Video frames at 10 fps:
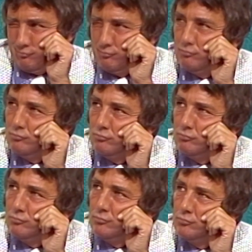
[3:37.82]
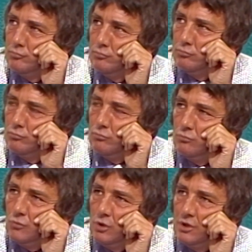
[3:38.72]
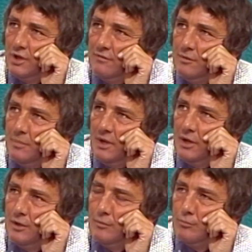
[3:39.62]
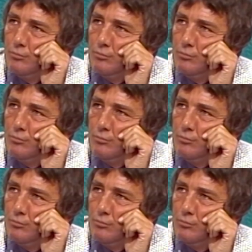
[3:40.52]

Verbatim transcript: up there. That was Richard's answer. All right, third and last